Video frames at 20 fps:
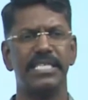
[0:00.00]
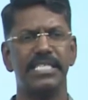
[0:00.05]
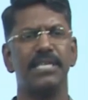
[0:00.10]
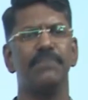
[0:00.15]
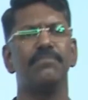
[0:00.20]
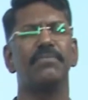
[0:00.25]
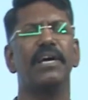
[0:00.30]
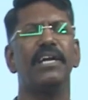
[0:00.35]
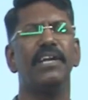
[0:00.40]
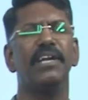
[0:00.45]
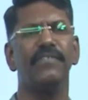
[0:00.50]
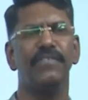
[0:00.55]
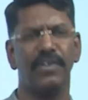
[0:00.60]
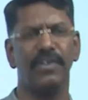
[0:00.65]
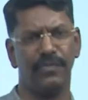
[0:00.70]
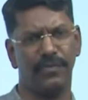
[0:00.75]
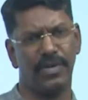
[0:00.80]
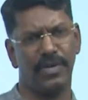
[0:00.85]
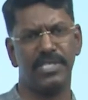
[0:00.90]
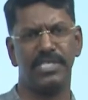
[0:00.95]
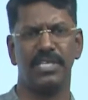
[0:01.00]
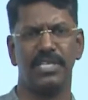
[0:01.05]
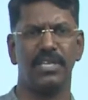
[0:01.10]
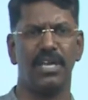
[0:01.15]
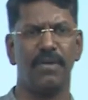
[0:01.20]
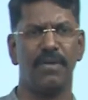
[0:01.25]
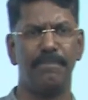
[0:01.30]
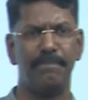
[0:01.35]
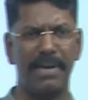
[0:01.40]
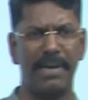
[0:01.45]
some kind of difference,
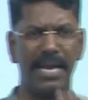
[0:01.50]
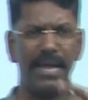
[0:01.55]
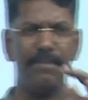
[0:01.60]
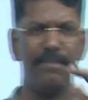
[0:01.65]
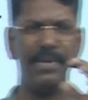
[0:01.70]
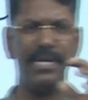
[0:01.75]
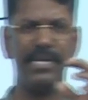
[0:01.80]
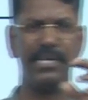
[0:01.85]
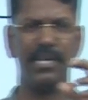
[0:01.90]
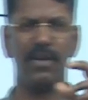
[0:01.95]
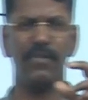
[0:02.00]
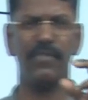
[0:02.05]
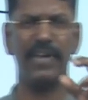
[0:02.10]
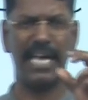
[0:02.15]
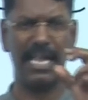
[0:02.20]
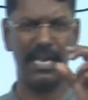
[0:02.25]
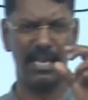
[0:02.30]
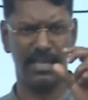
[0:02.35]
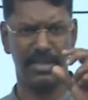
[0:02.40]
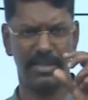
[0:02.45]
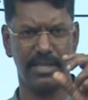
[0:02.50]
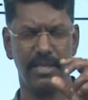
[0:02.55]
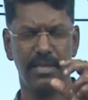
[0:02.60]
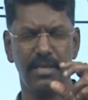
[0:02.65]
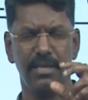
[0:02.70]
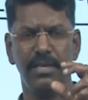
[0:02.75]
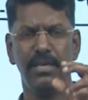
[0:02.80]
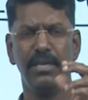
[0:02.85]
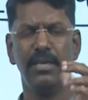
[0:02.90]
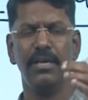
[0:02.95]
that parameter of health,
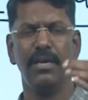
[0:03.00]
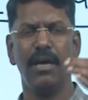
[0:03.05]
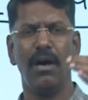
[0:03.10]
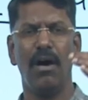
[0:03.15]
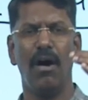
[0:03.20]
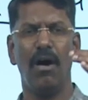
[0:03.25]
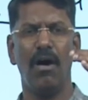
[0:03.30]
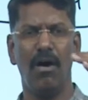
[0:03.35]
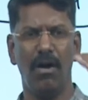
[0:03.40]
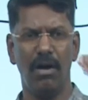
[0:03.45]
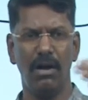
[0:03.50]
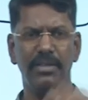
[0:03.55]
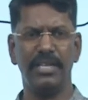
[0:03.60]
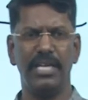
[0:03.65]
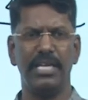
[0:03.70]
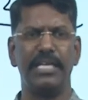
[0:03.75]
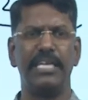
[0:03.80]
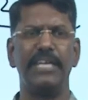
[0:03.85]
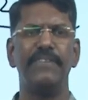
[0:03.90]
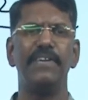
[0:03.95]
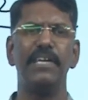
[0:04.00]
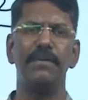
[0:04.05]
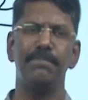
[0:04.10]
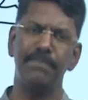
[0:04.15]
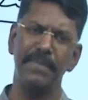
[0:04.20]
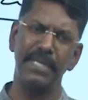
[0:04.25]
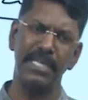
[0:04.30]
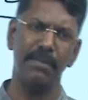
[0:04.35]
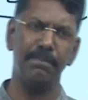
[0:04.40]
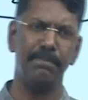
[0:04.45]
all the
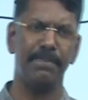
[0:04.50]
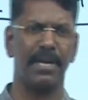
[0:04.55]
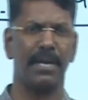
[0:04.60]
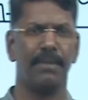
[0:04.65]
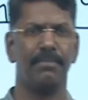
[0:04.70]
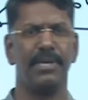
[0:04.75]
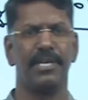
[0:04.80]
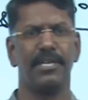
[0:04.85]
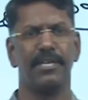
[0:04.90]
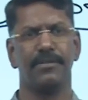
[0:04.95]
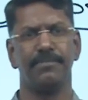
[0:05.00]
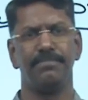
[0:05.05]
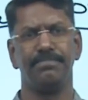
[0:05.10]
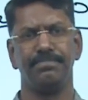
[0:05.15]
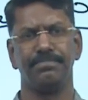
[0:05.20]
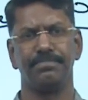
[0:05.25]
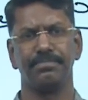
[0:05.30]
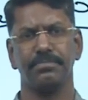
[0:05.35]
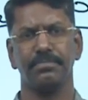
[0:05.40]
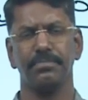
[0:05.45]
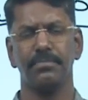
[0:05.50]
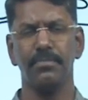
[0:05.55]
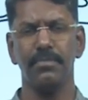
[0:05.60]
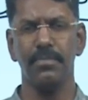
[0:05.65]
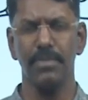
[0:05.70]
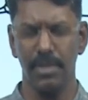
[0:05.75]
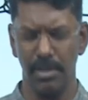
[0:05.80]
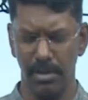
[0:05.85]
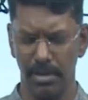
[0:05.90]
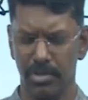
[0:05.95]
developmental parameter.
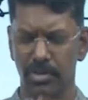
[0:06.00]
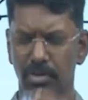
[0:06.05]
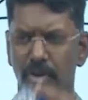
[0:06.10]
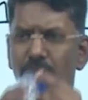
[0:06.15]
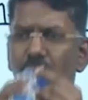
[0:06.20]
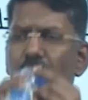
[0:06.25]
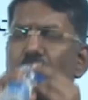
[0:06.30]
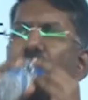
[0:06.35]
Sorry.